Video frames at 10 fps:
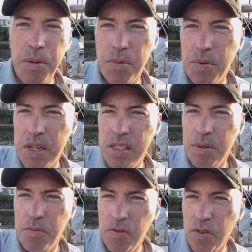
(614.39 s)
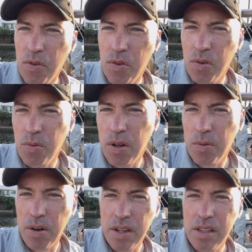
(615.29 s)
Maybe we'll get some fuel while
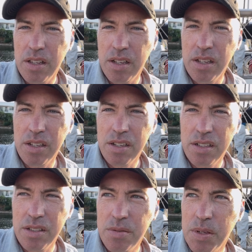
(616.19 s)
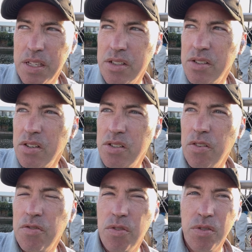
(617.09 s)
we're at because there's
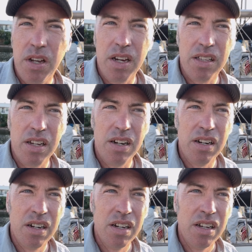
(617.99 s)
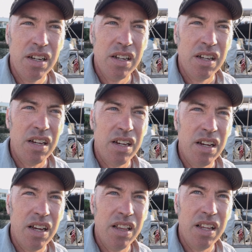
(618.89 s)
also a fuel dock there,
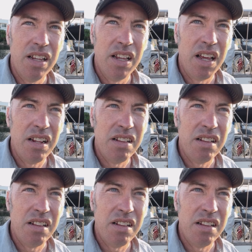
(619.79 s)
and then